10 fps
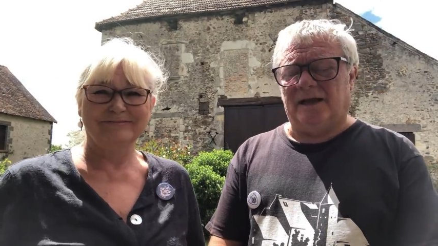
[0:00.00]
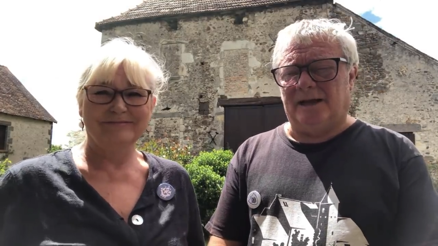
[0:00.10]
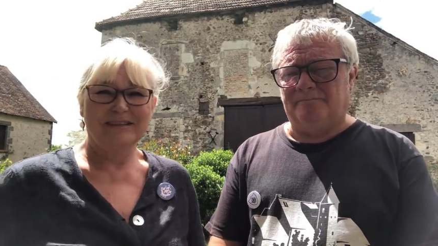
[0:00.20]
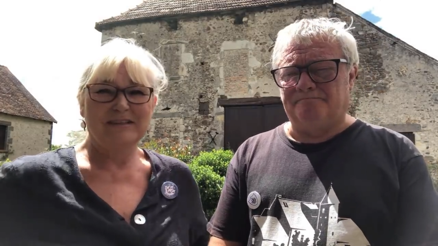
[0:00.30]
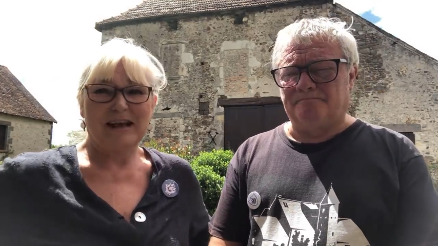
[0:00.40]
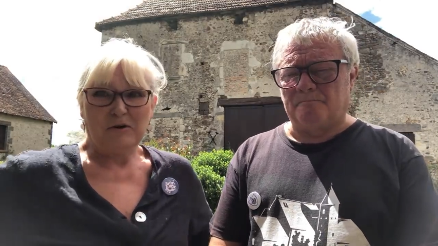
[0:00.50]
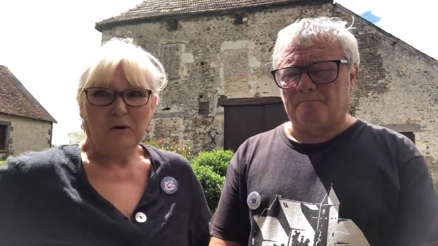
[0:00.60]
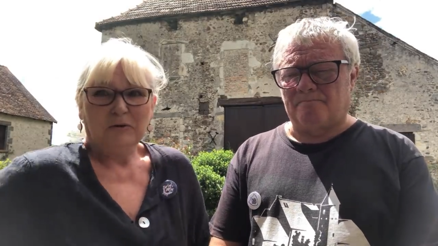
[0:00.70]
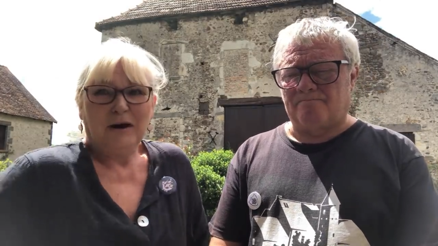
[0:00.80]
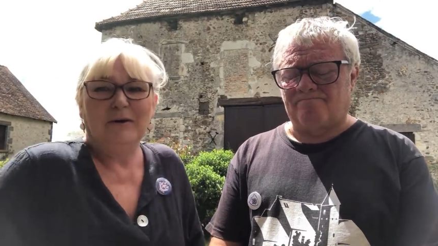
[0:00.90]
Speaker 1: Um, it's getting
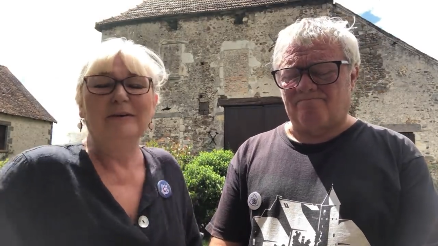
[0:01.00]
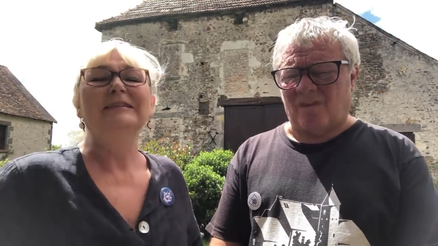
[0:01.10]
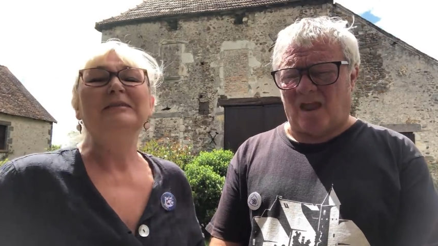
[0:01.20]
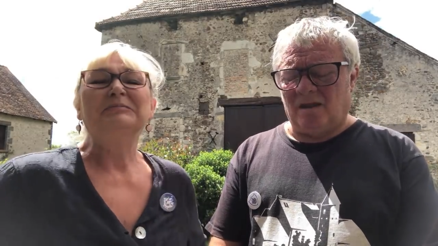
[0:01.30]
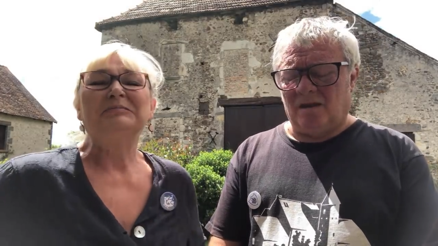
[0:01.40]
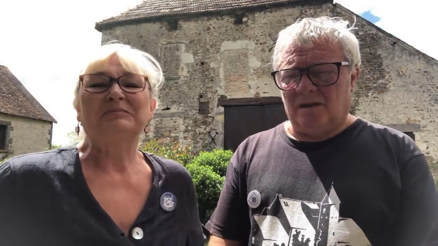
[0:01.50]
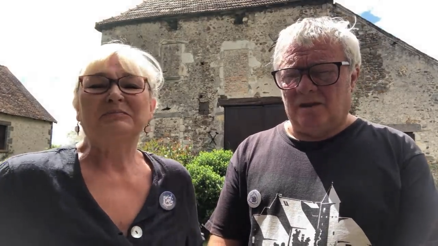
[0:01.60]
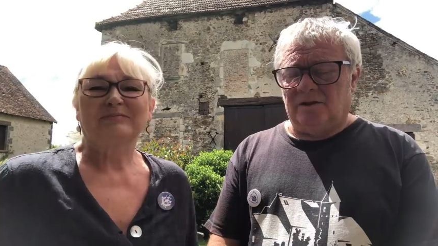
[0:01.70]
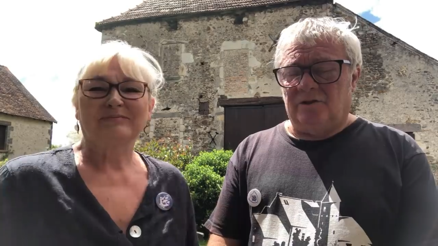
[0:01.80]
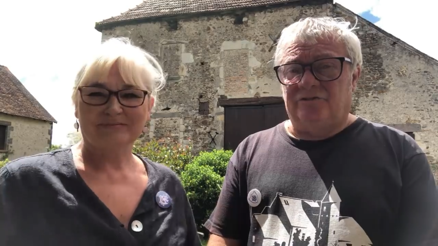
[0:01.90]
hot now.
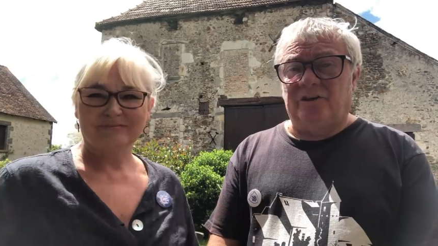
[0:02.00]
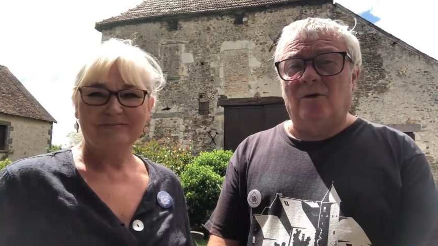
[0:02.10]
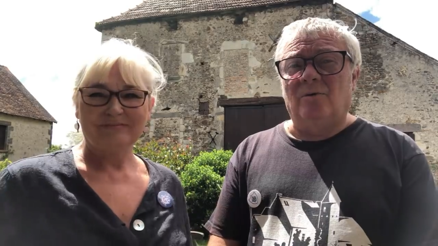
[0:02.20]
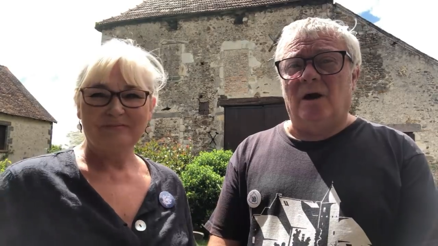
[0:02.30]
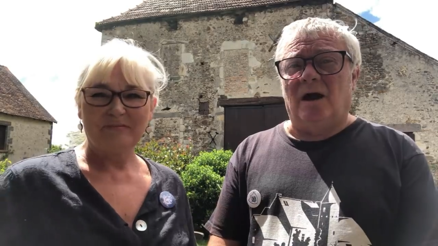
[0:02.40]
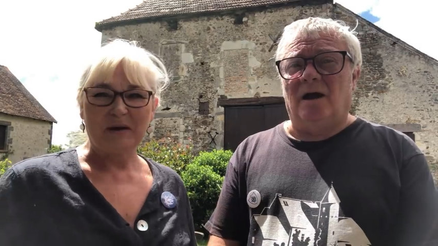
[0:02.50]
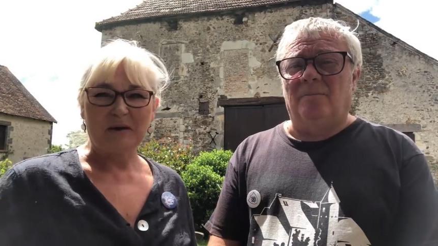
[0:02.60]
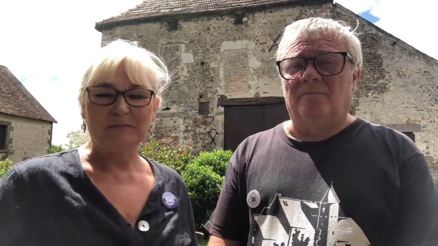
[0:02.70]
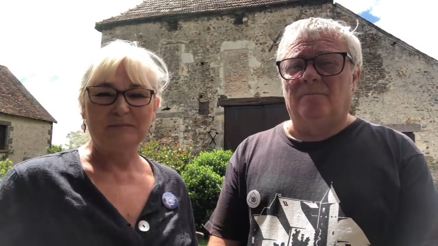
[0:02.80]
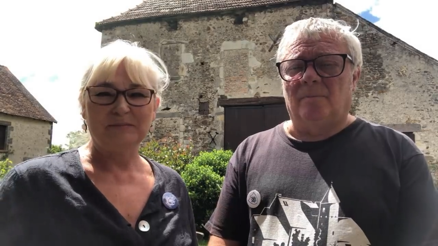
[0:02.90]
Speaker 2: So
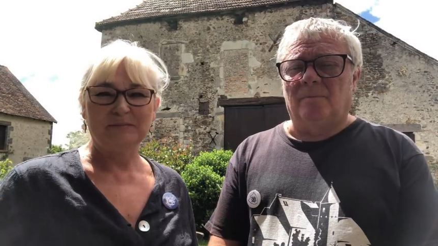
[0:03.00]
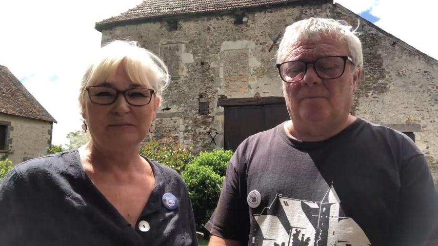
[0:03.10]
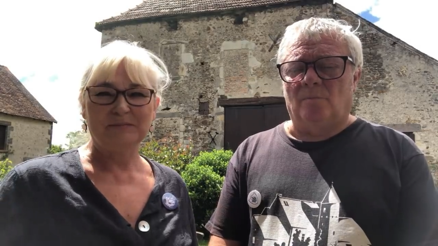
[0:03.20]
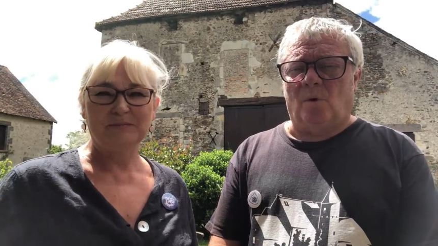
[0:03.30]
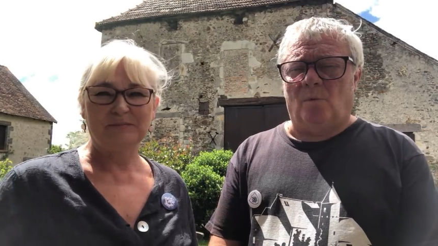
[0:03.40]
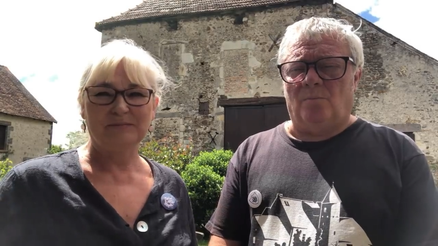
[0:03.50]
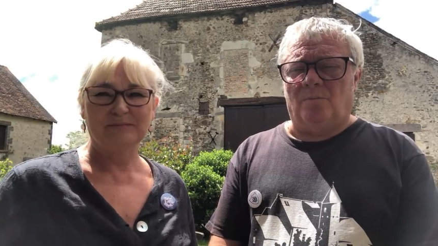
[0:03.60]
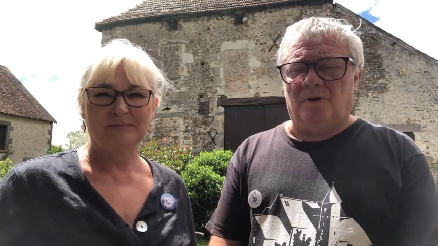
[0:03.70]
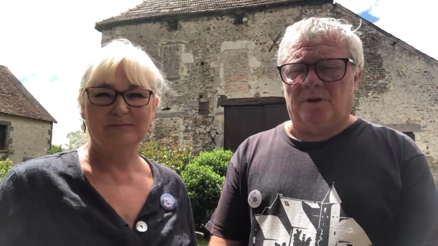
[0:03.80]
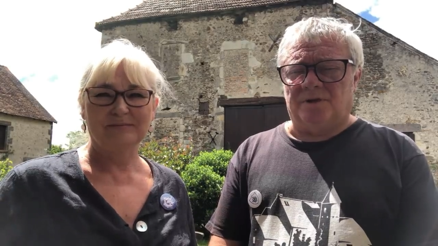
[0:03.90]
um, what
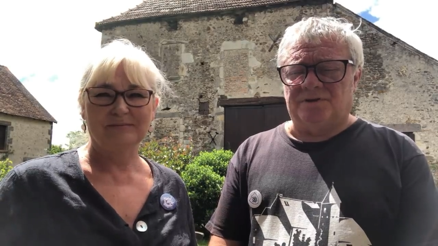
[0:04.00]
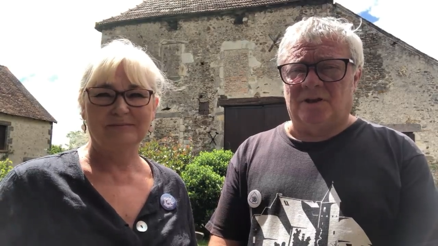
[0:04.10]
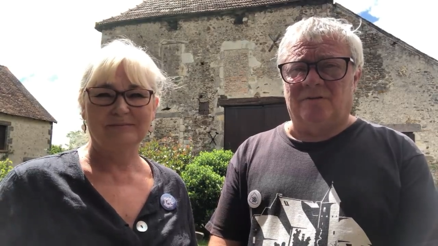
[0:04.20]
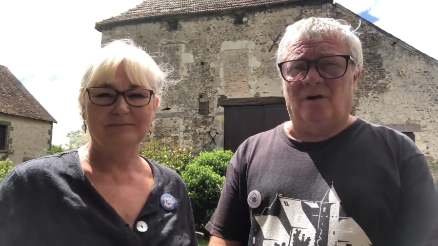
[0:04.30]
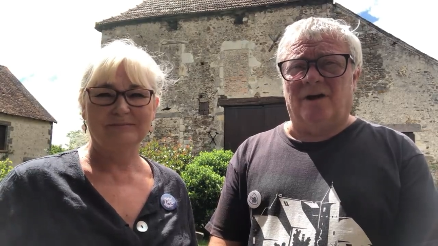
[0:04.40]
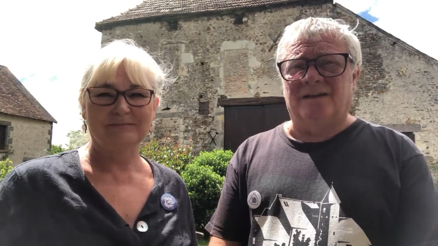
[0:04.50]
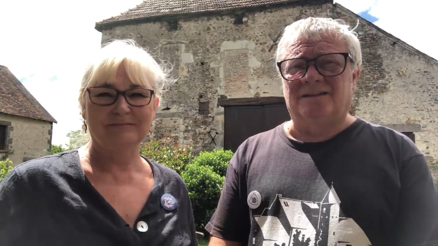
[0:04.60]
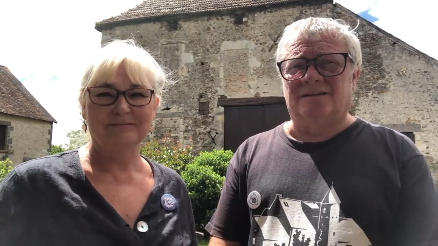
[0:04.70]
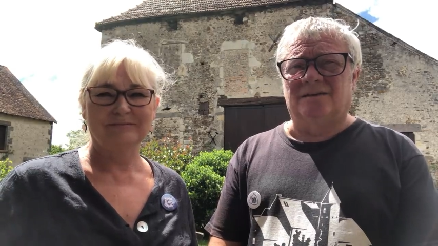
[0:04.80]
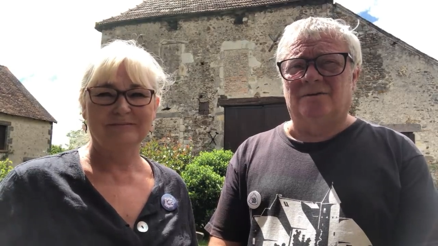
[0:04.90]
uh, Steve and I had
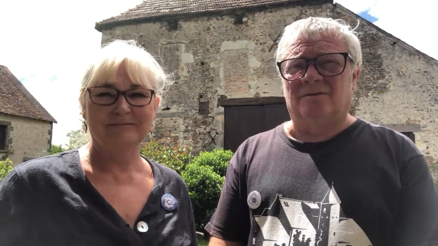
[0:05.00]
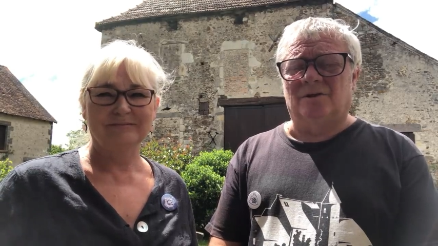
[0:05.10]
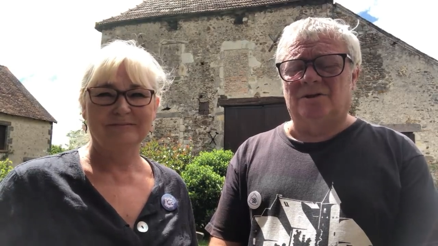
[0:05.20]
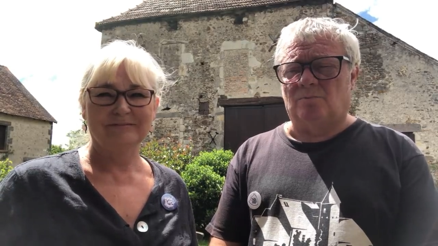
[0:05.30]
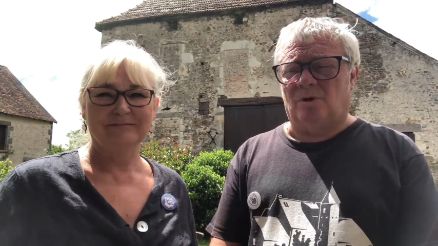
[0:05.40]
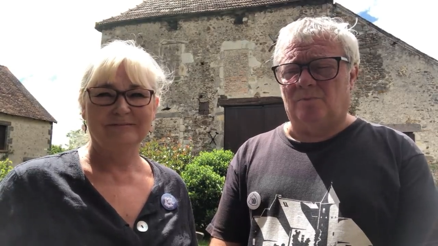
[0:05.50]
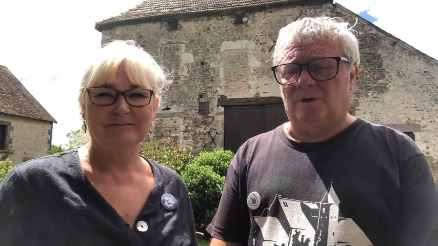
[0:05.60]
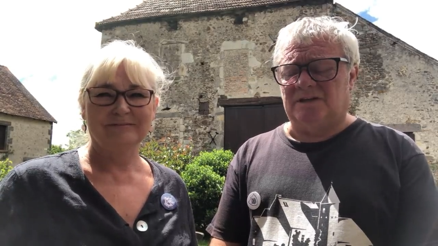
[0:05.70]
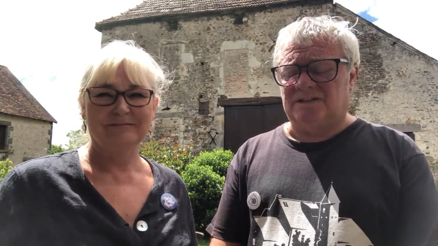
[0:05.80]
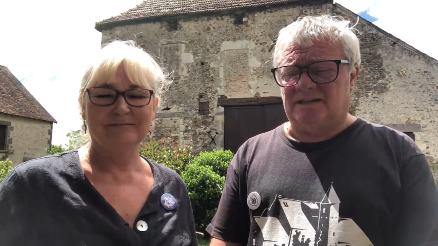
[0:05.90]
to do is when
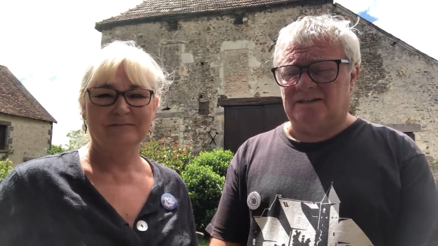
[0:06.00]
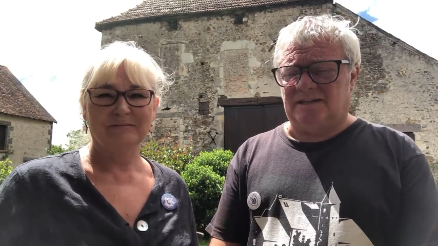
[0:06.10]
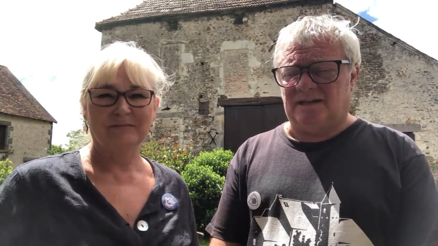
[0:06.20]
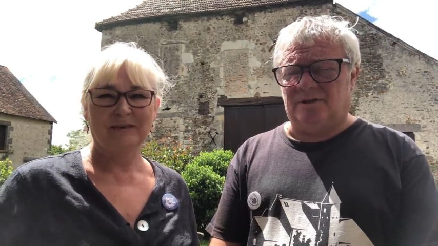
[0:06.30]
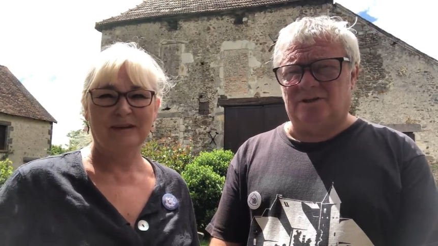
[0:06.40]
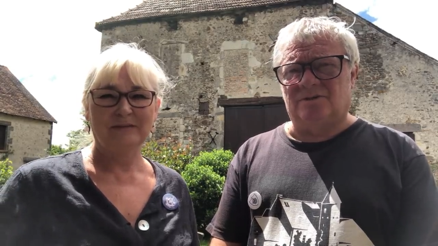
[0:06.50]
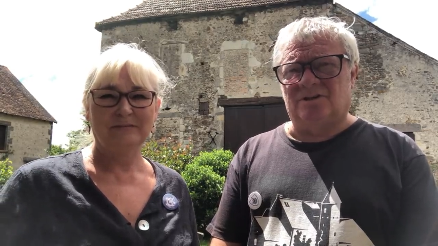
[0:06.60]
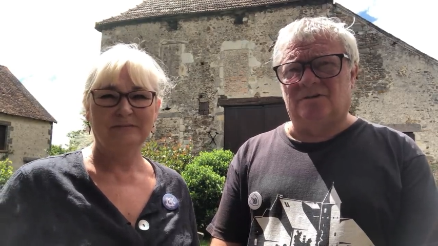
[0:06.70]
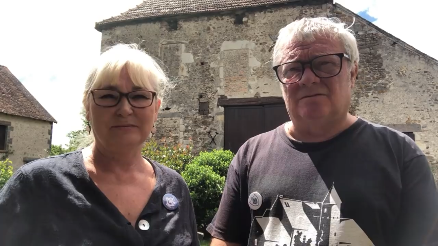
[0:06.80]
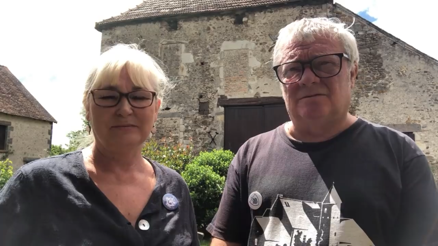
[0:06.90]
we'd assessed the damage, there was
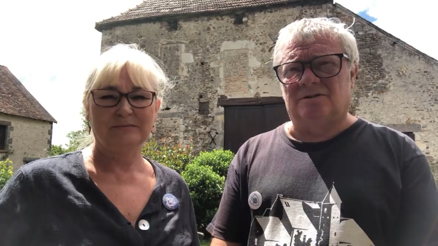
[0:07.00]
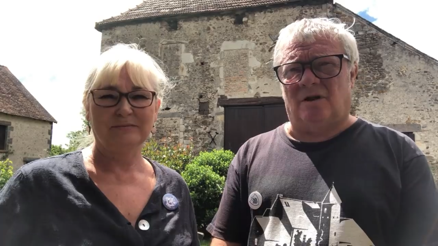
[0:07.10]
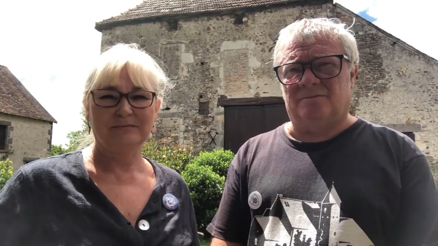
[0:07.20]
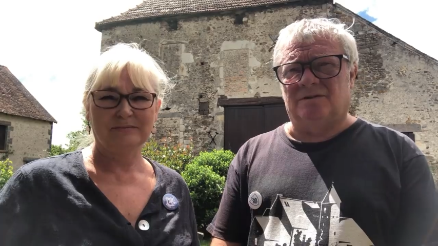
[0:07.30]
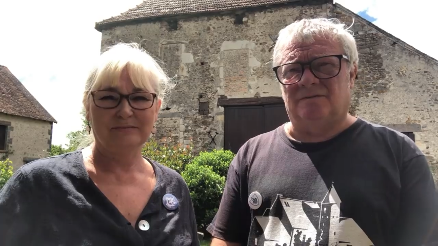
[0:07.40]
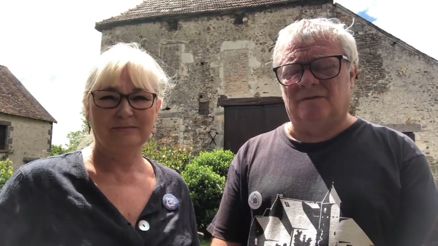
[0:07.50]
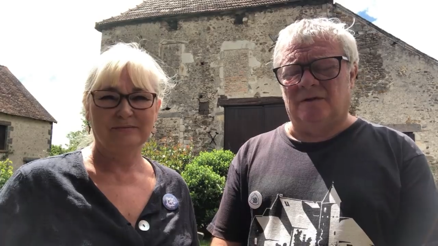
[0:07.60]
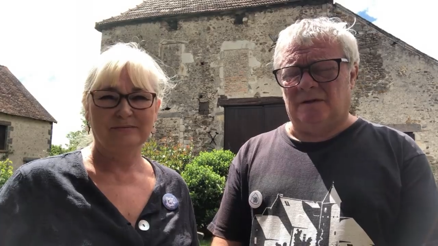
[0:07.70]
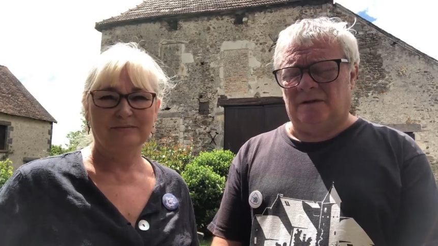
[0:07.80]
two types of